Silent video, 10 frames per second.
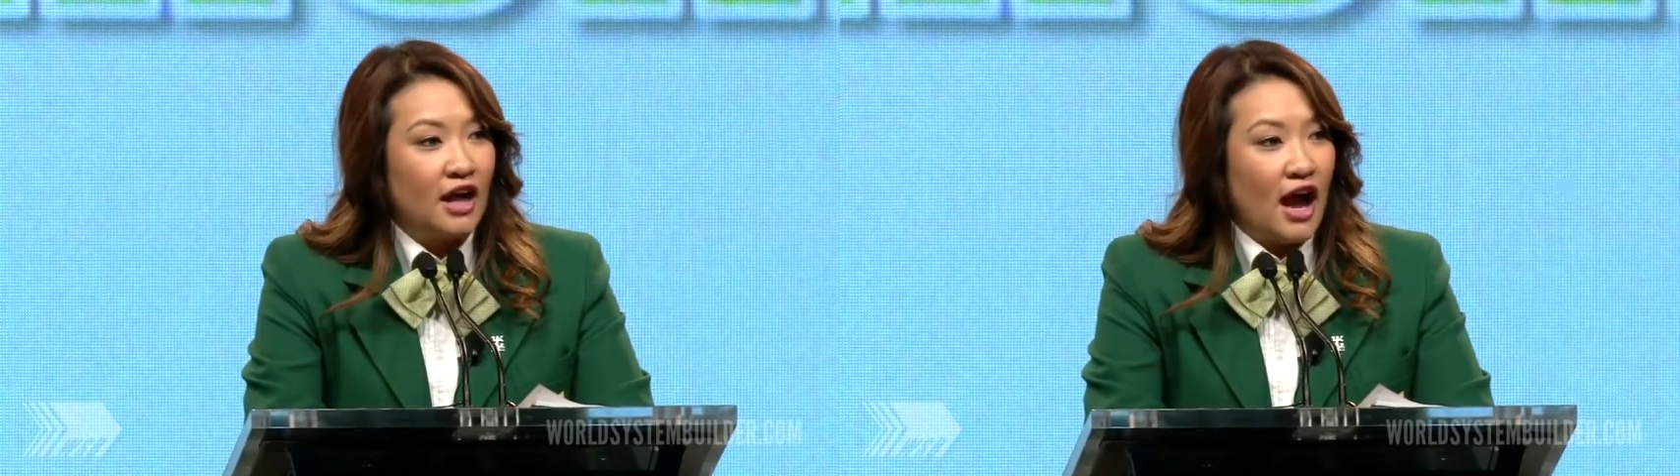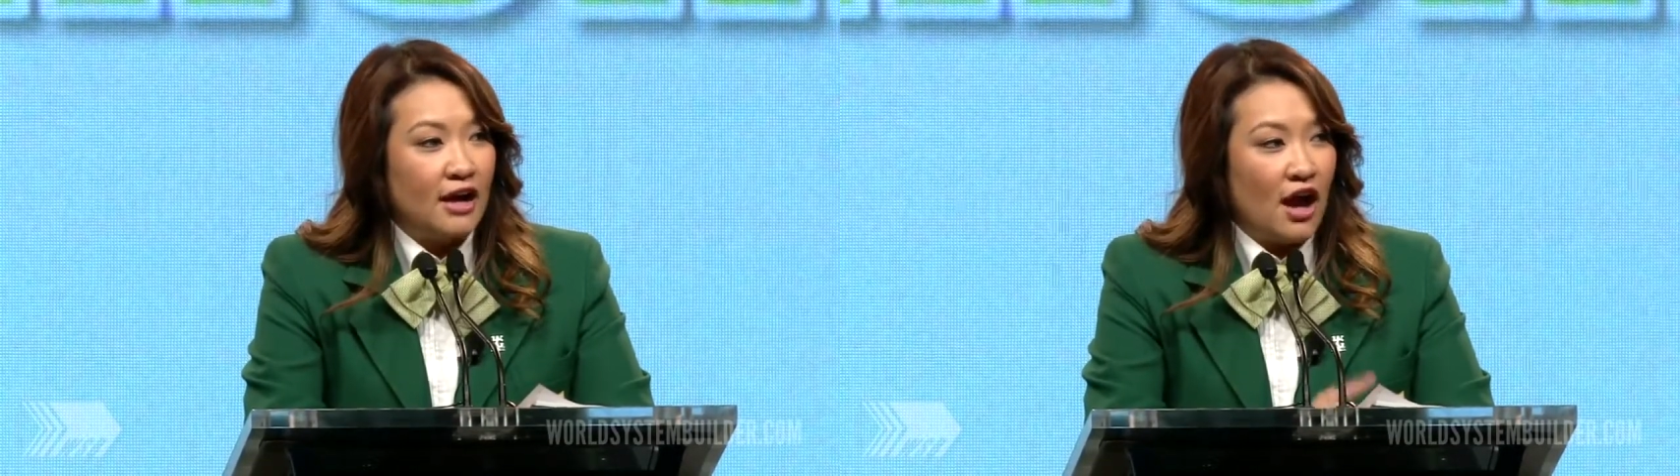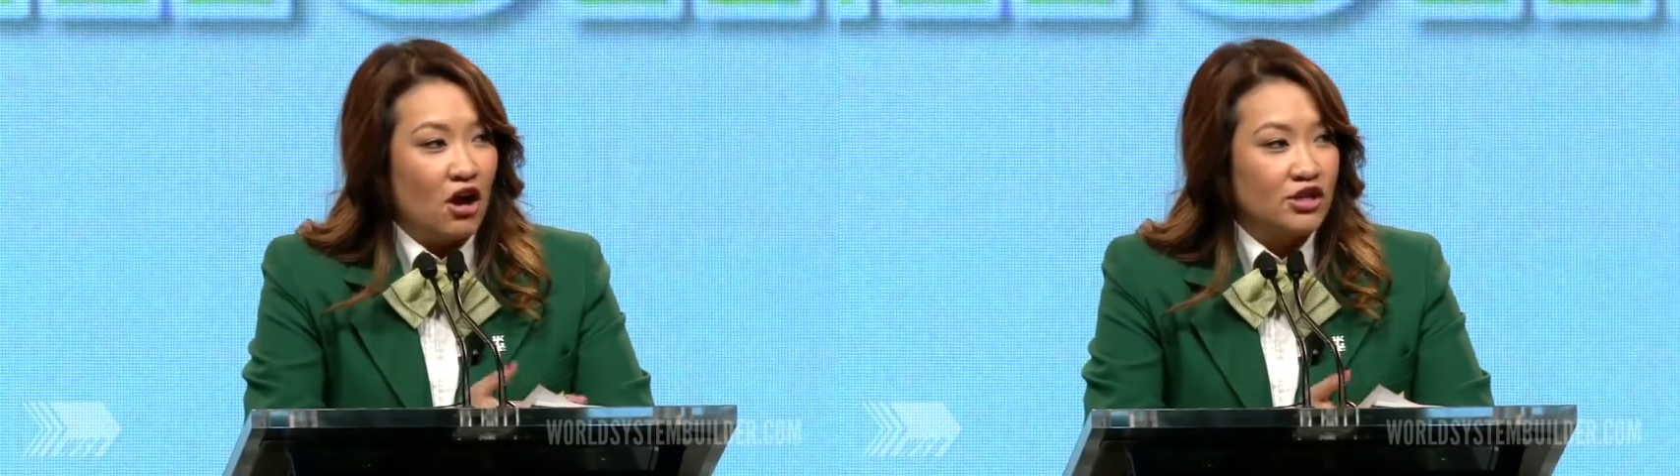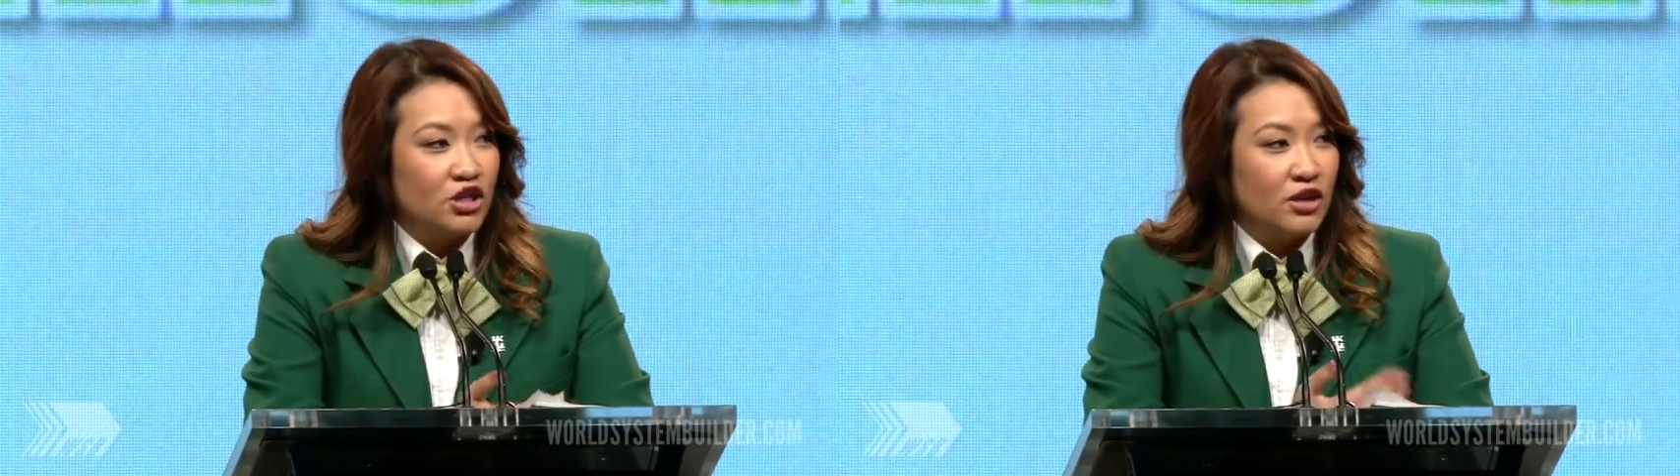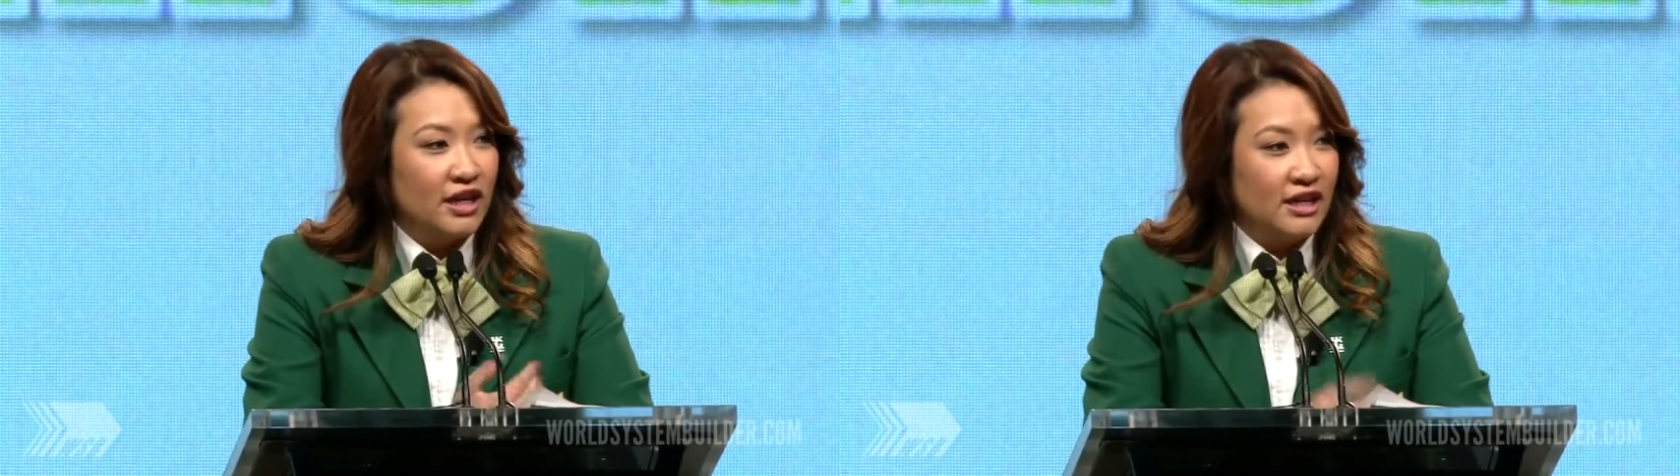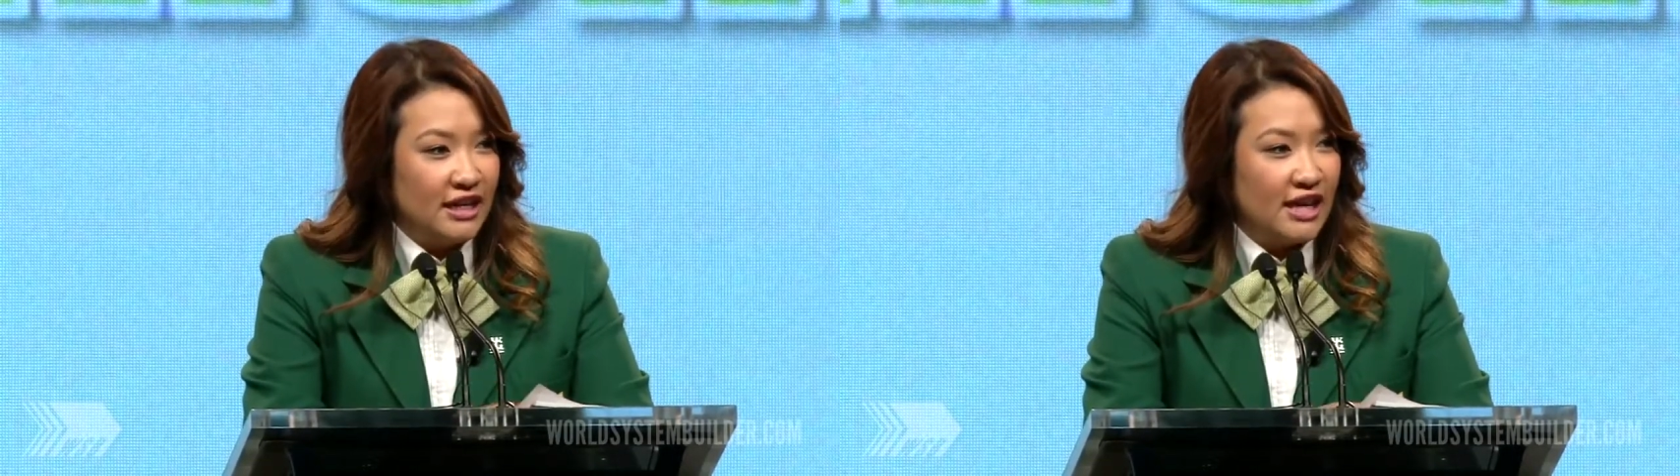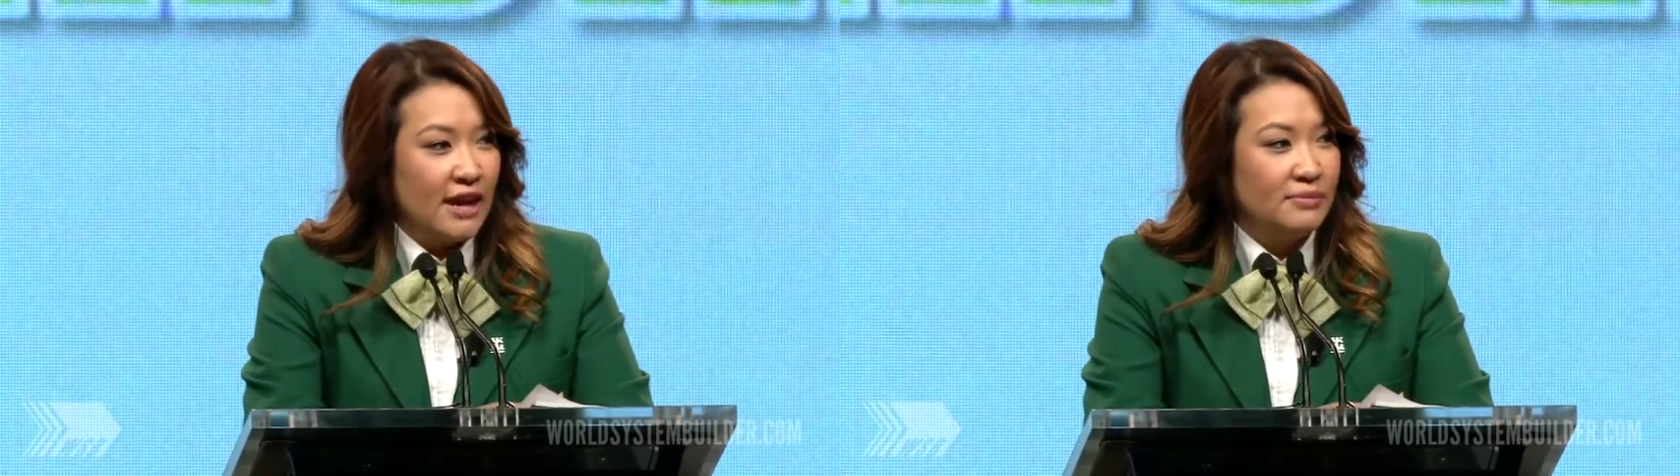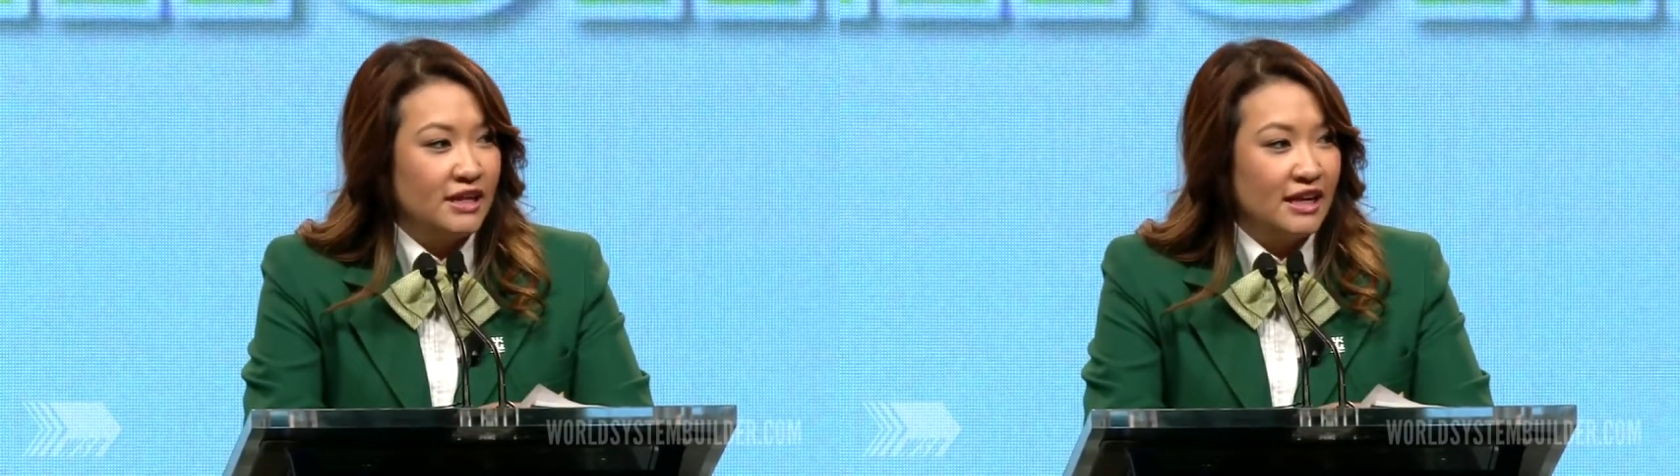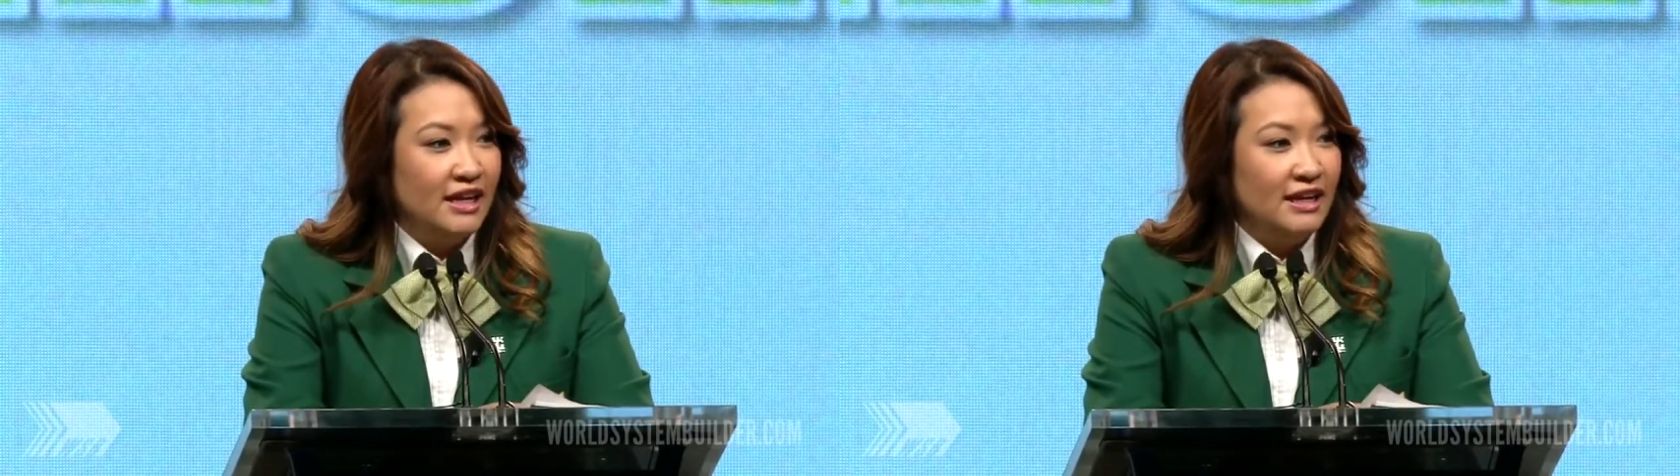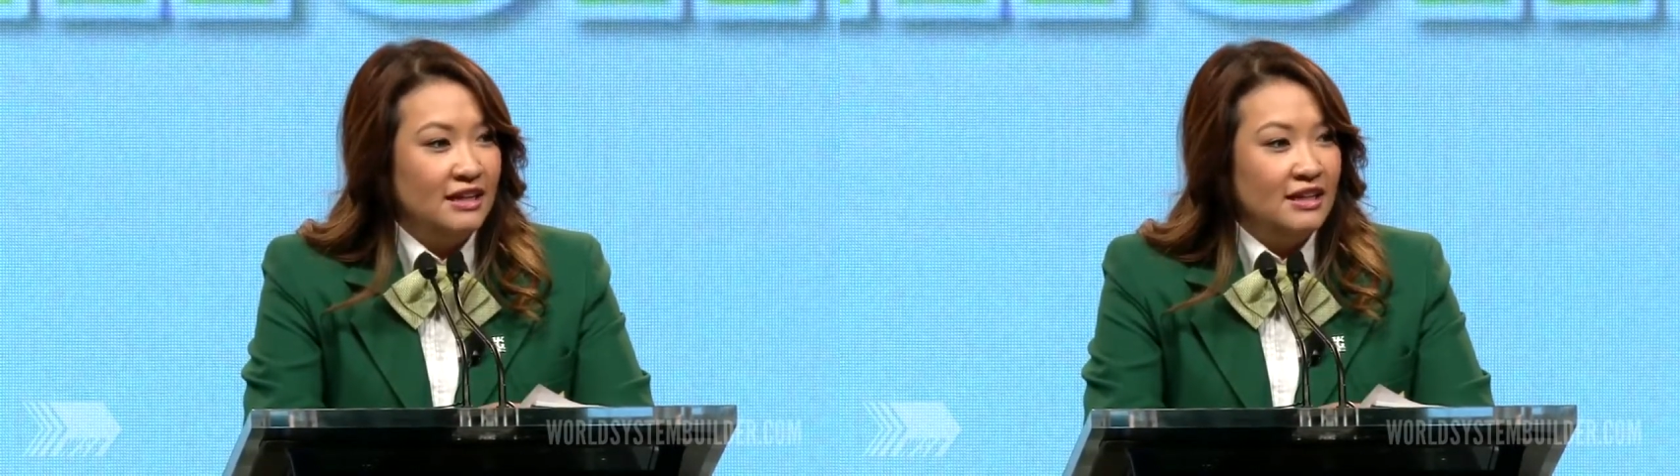I also hit EMD.